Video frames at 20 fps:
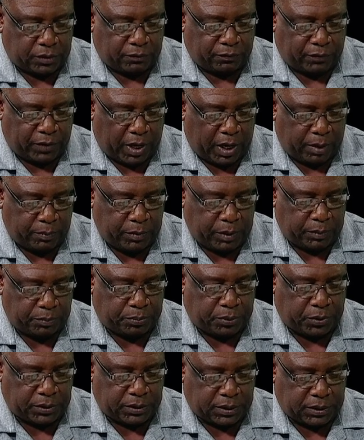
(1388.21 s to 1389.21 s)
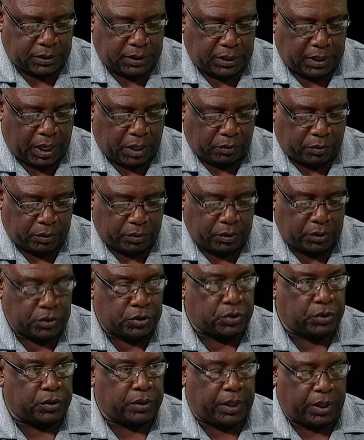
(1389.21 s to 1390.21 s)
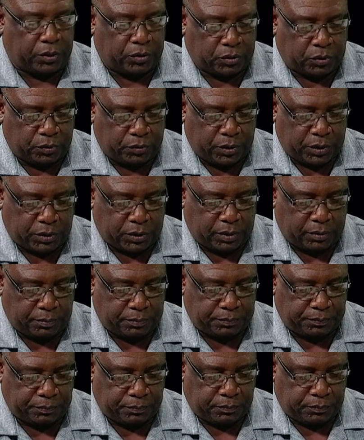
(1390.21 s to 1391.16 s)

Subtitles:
farming, processing, aquaculture, ecotourism,